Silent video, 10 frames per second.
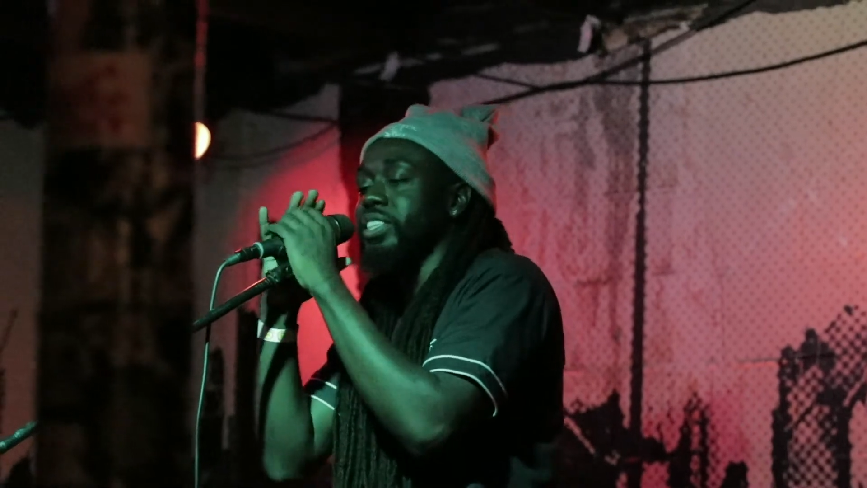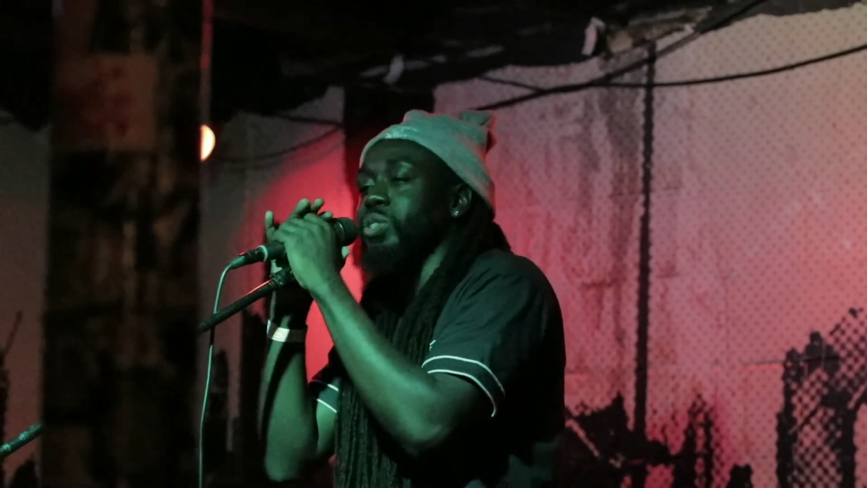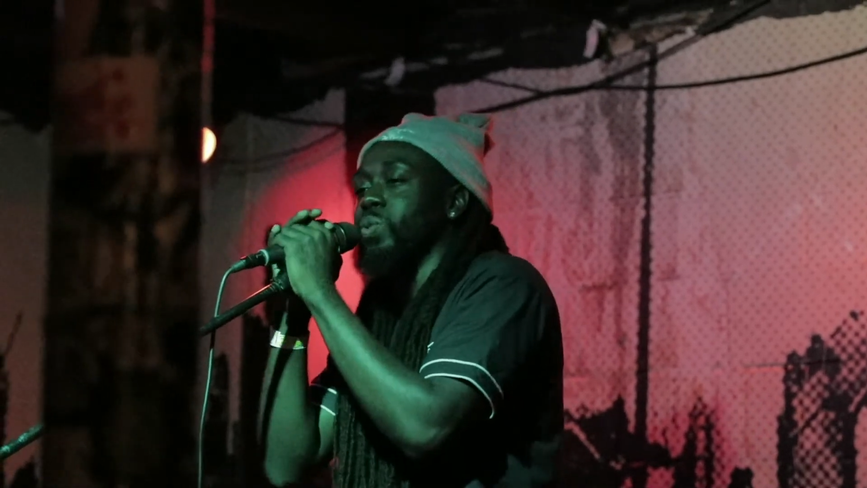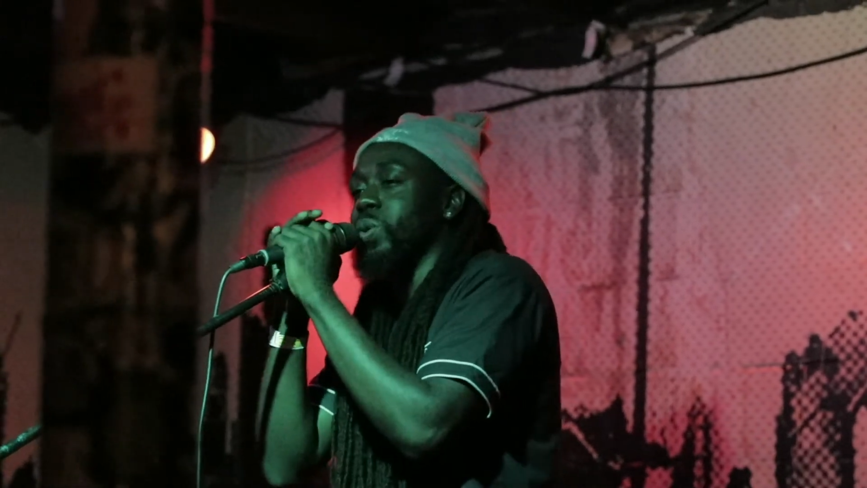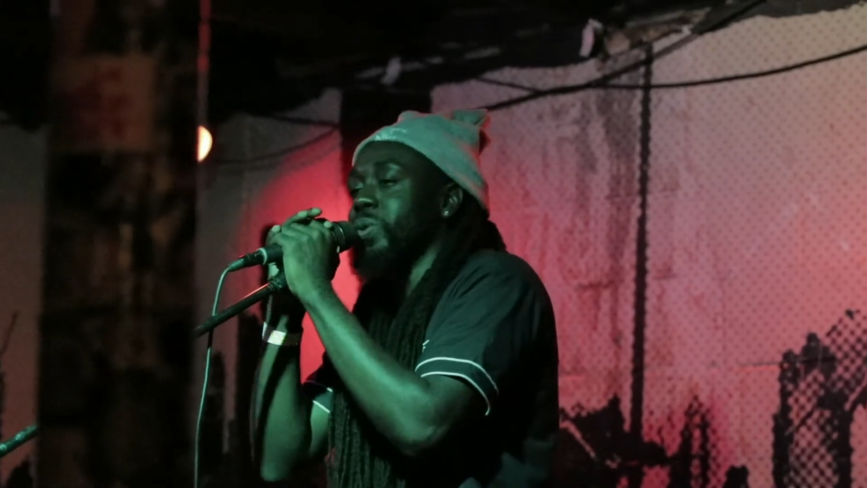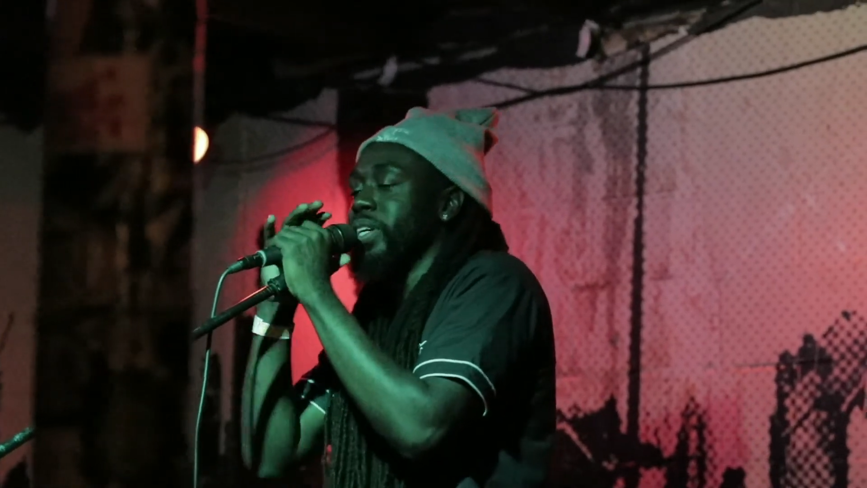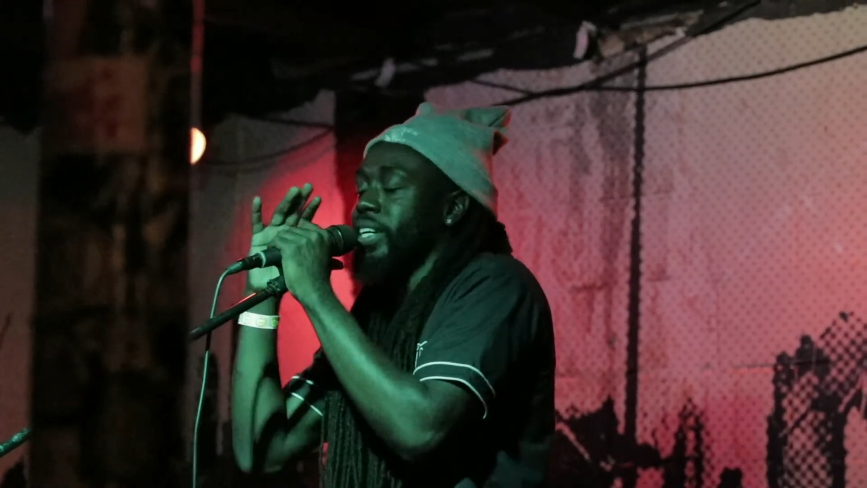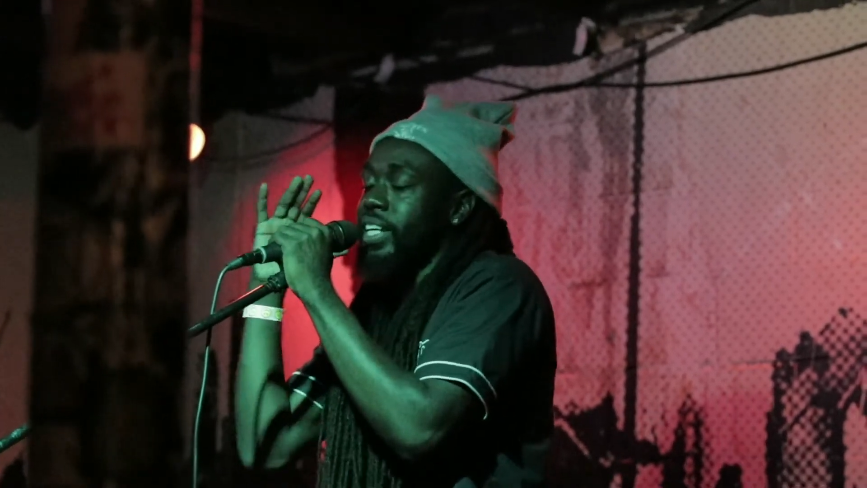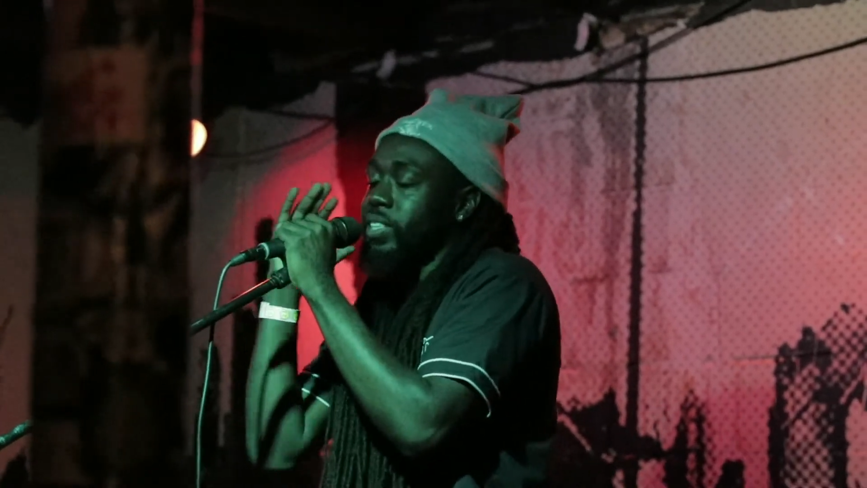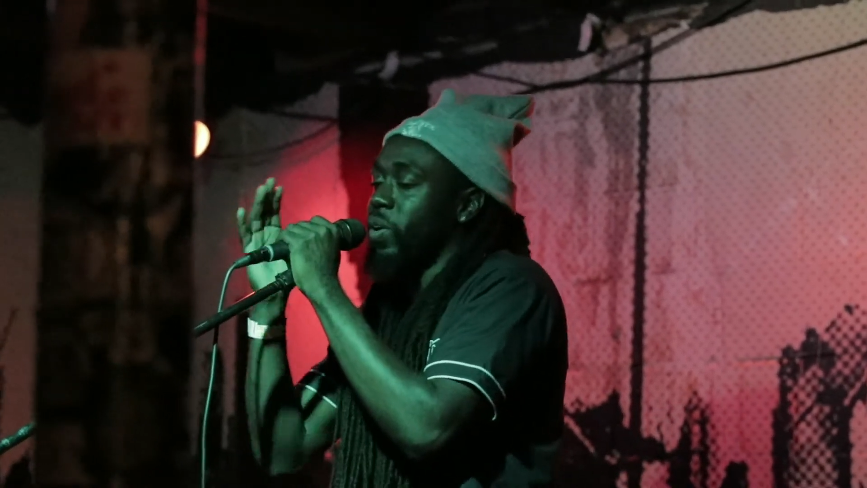that you're
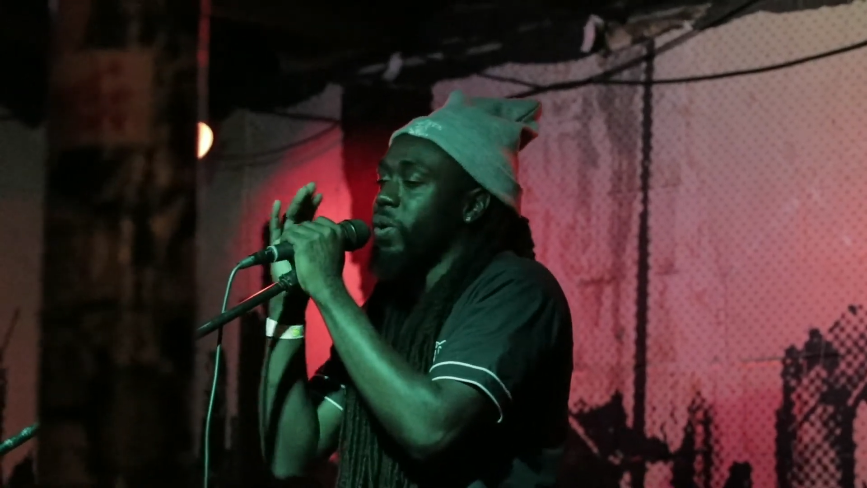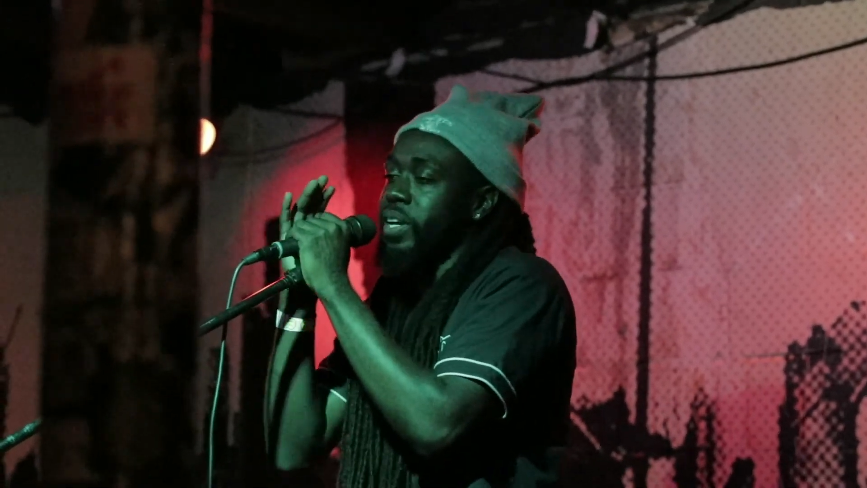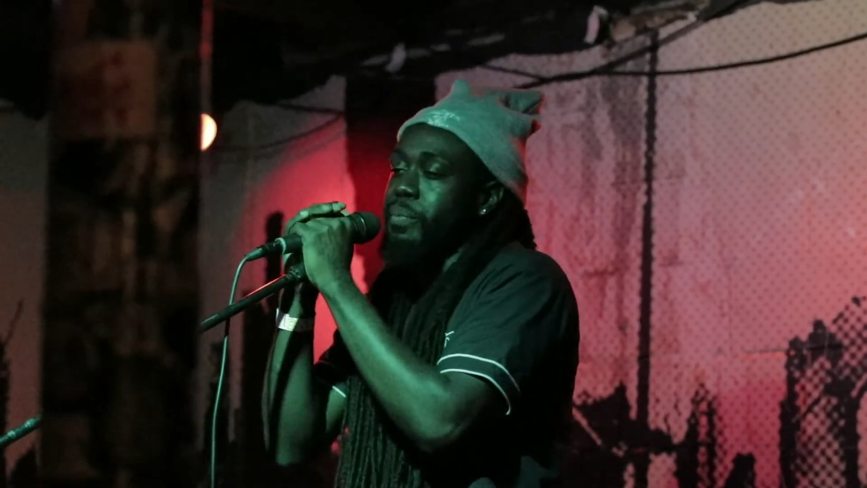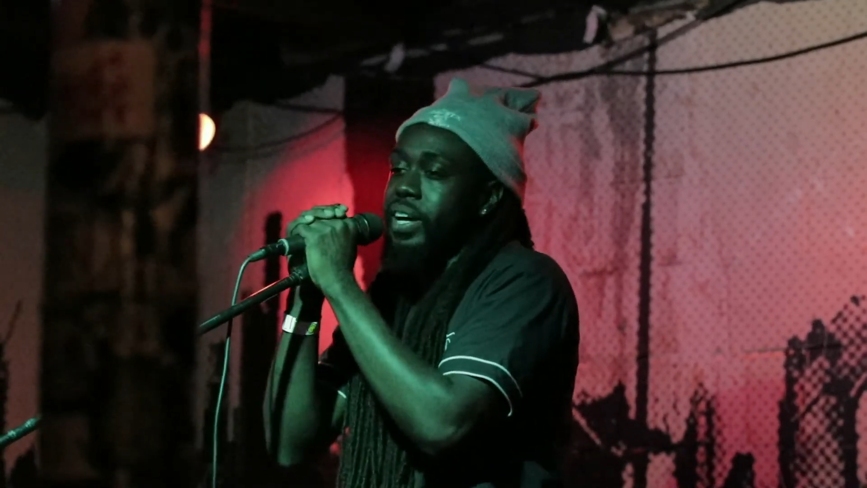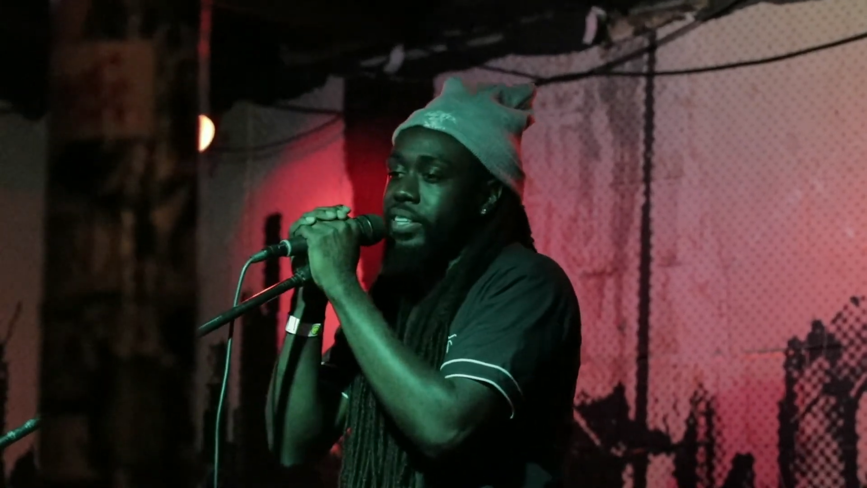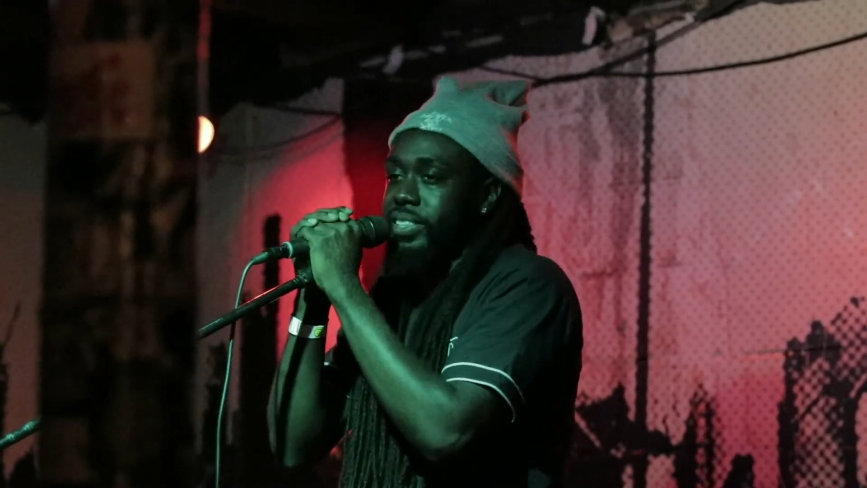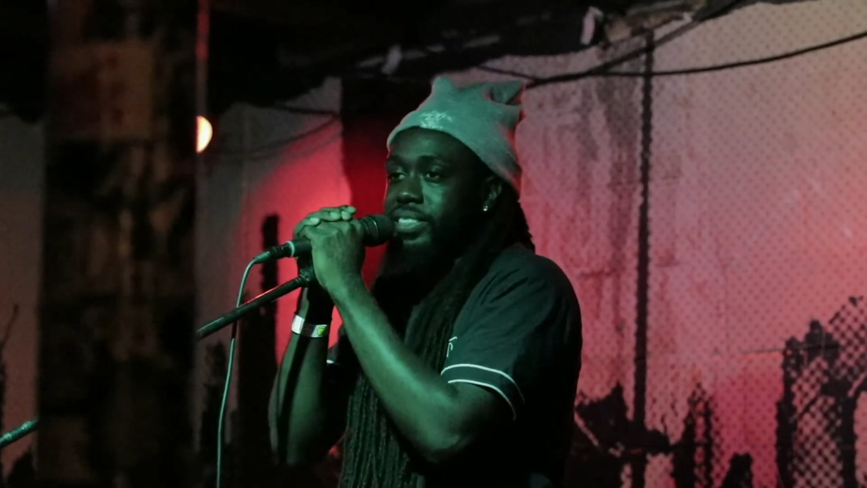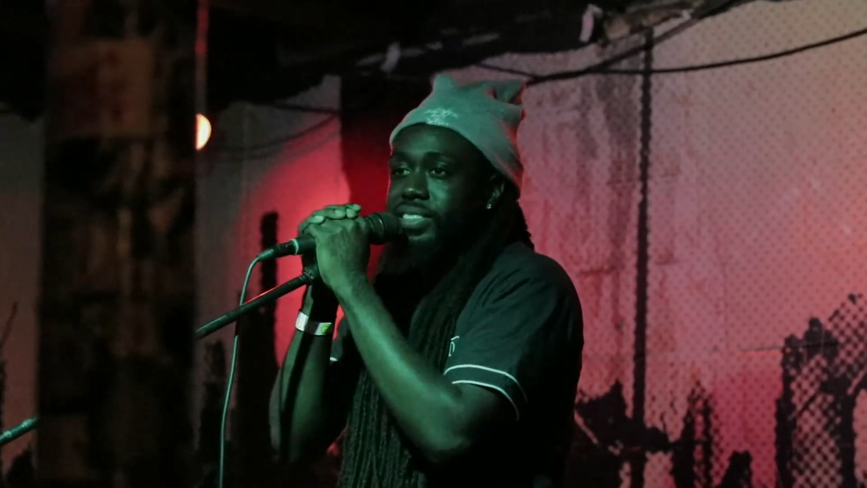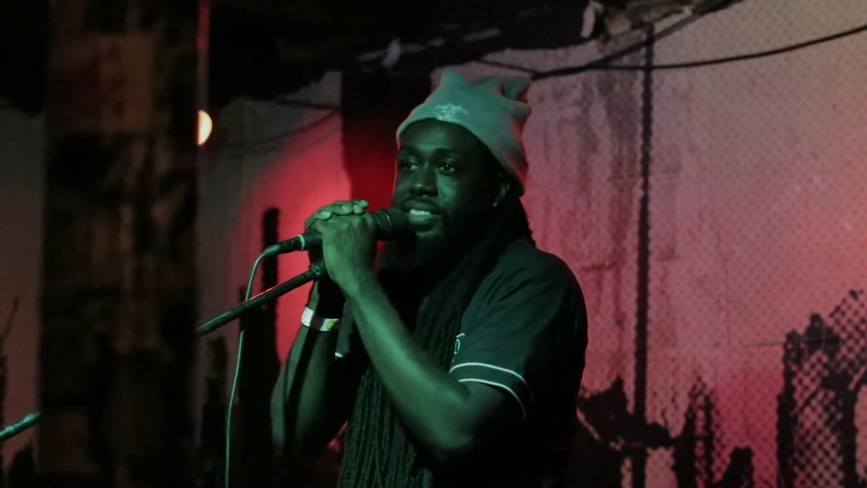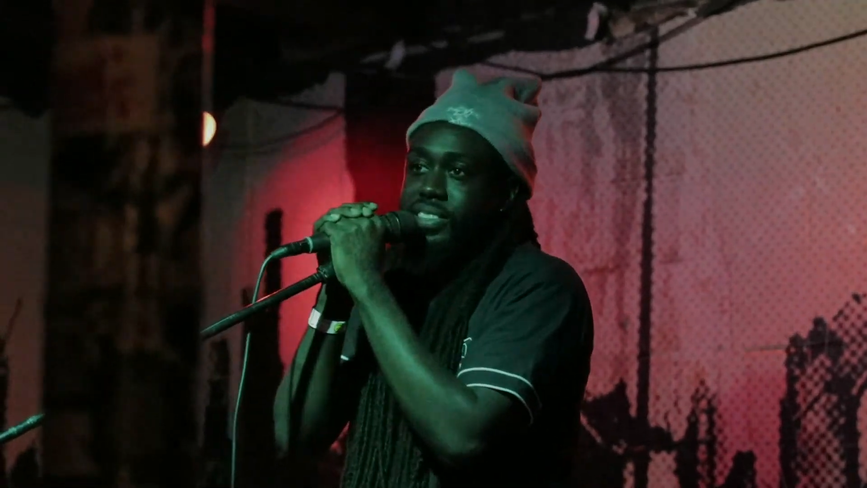on, that's all that matters.